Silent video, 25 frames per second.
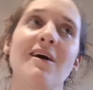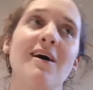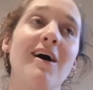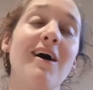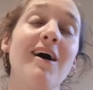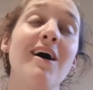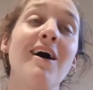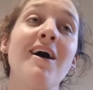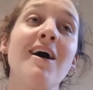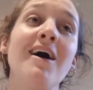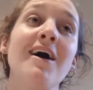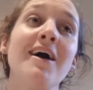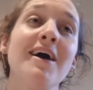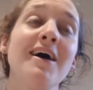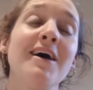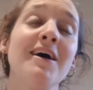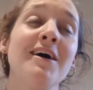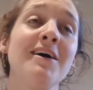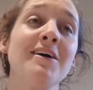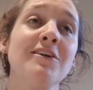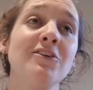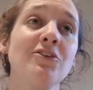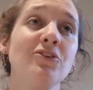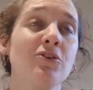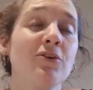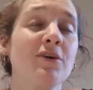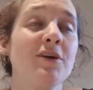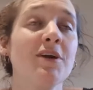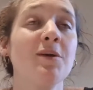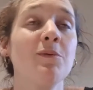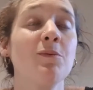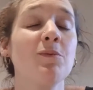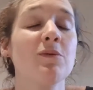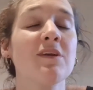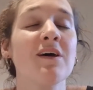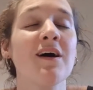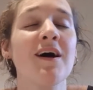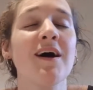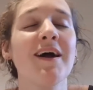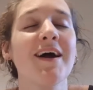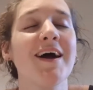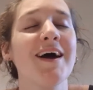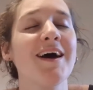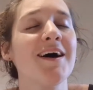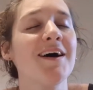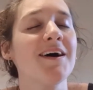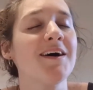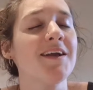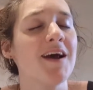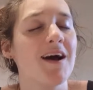I had dreams, I
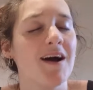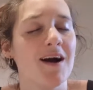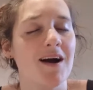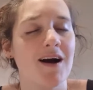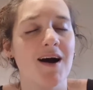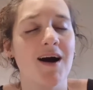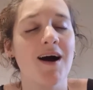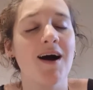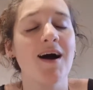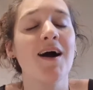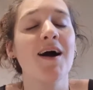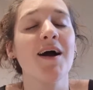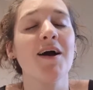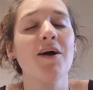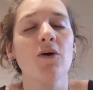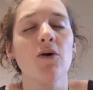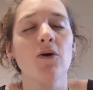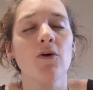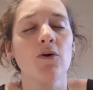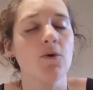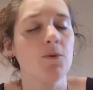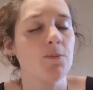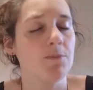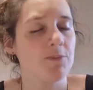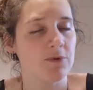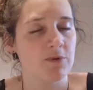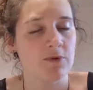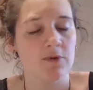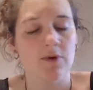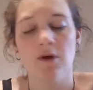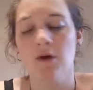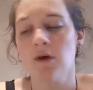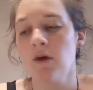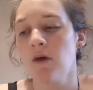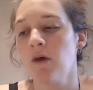had high hopes.